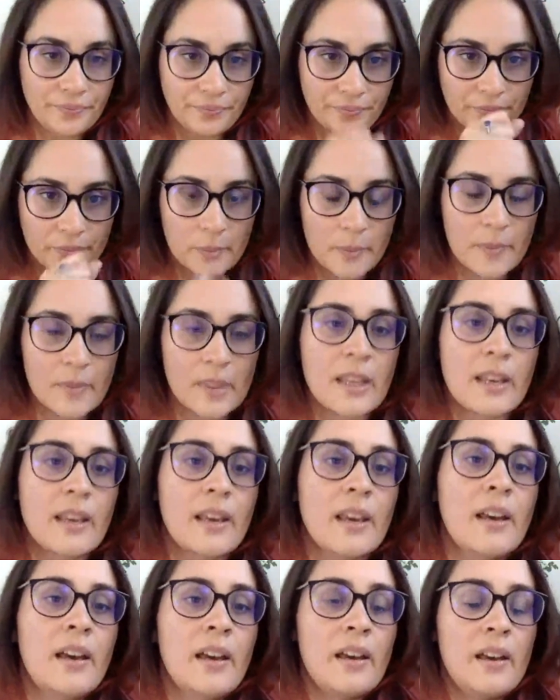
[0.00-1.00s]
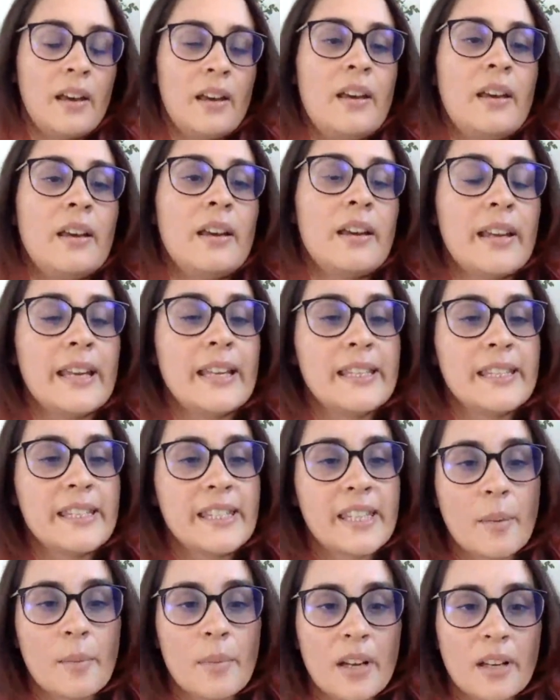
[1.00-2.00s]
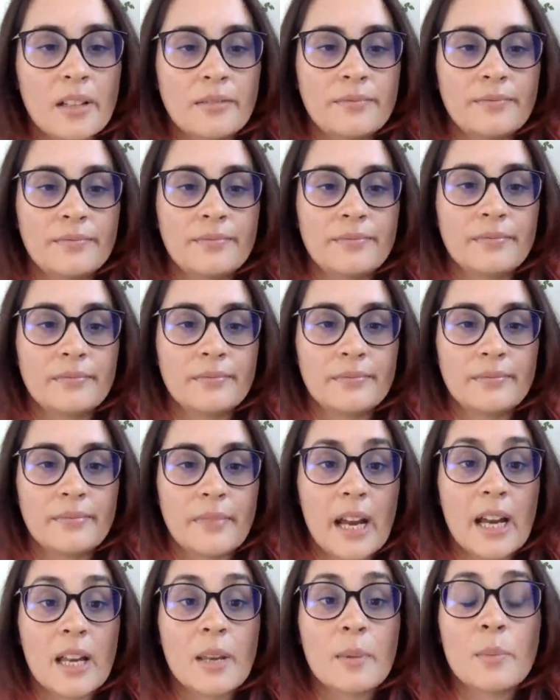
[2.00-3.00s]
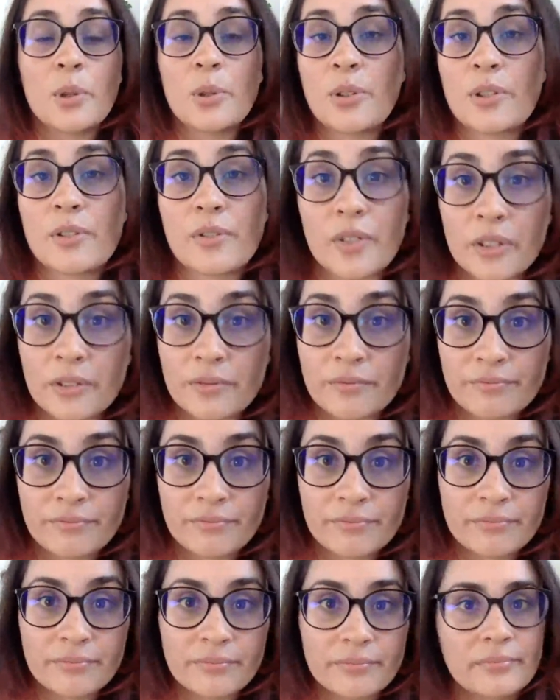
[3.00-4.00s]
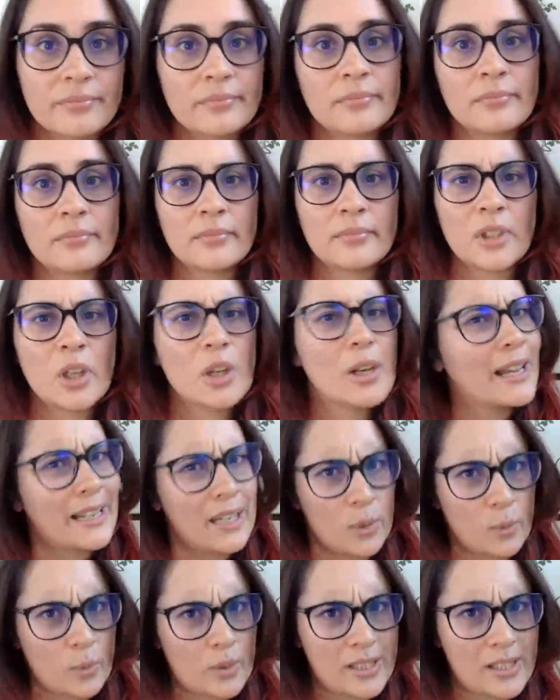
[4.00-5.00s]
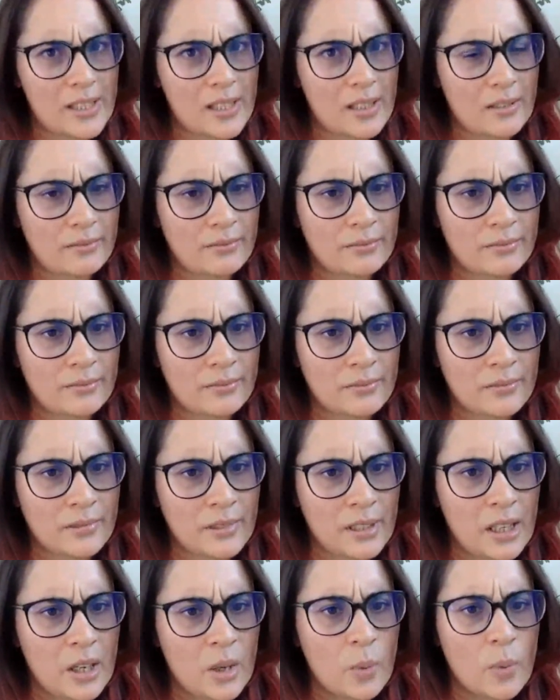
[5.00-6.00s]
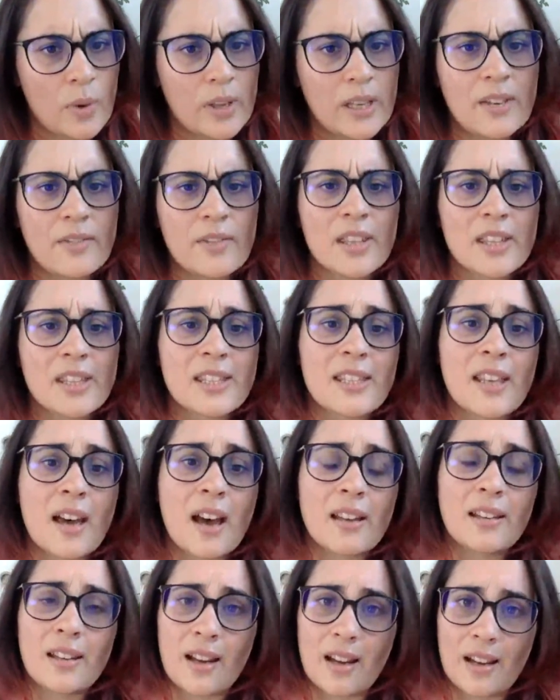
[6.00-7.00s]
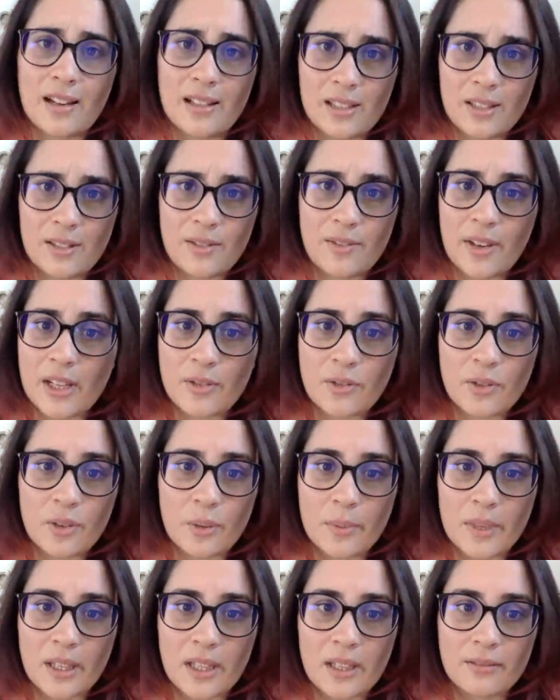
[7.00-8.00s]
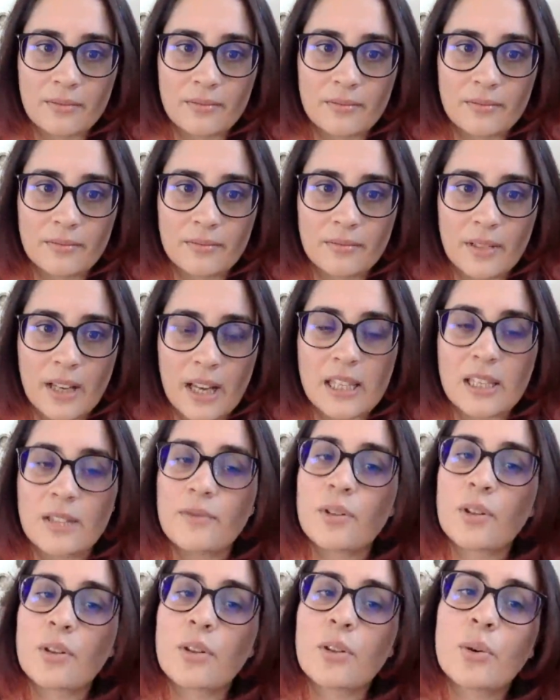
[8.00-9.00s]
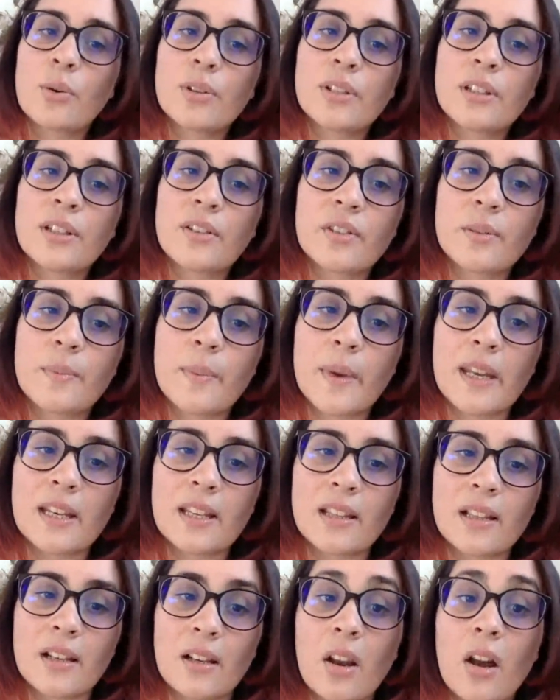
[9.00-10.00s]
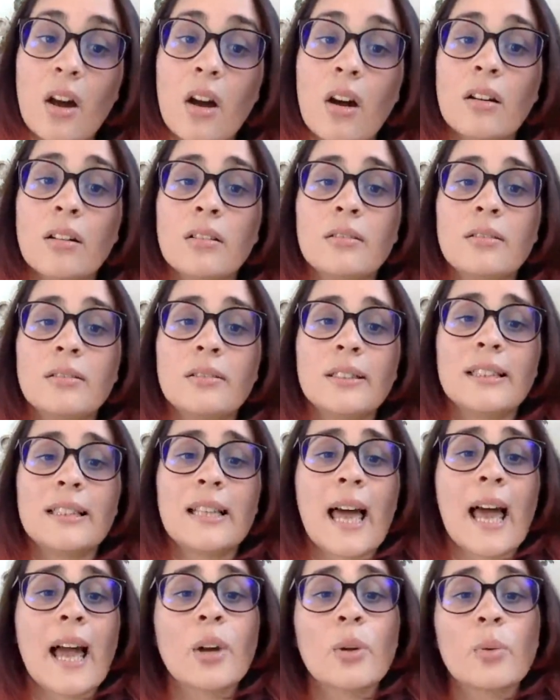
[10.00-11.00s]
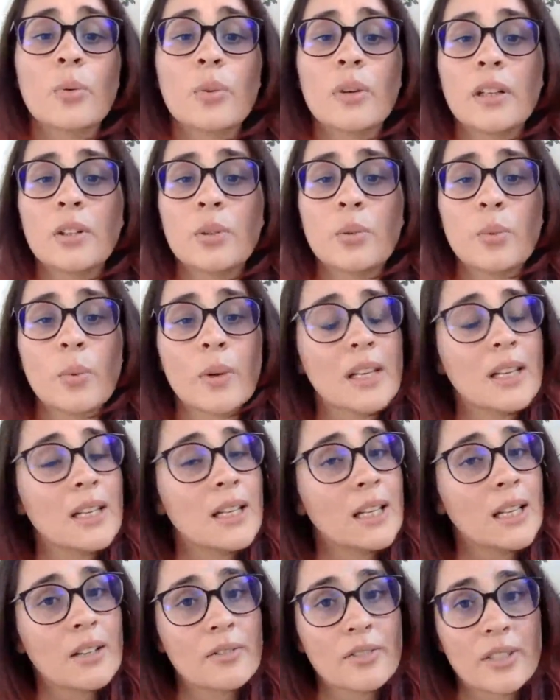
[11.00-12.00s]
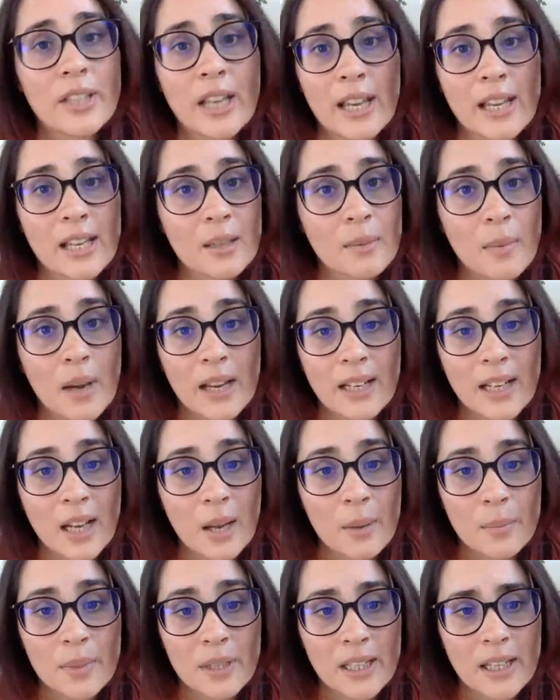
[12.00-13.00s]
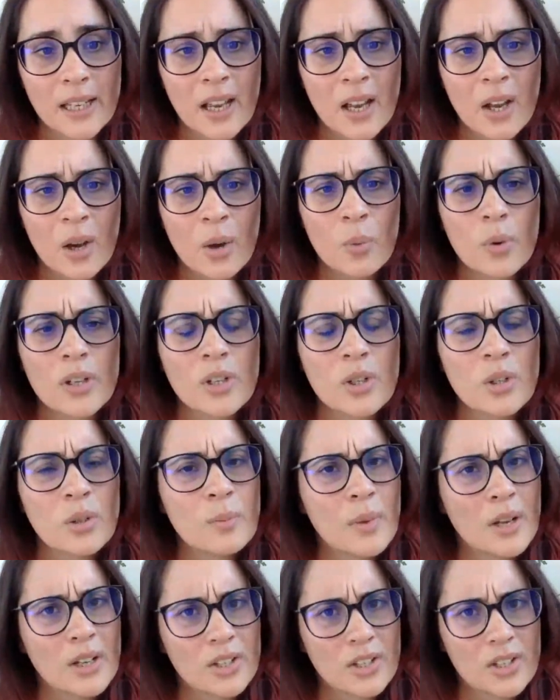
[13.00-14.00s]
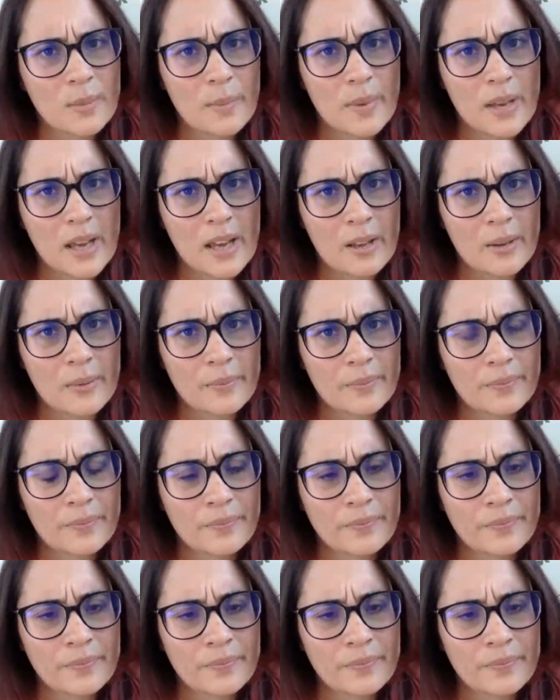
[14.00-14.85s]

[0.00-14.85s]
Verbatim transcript: in summer, I am beautiful not like in winter, when even the sun hides its face from me, as if the thought of spending the long, languid dwindling of day in my company were too much to bear.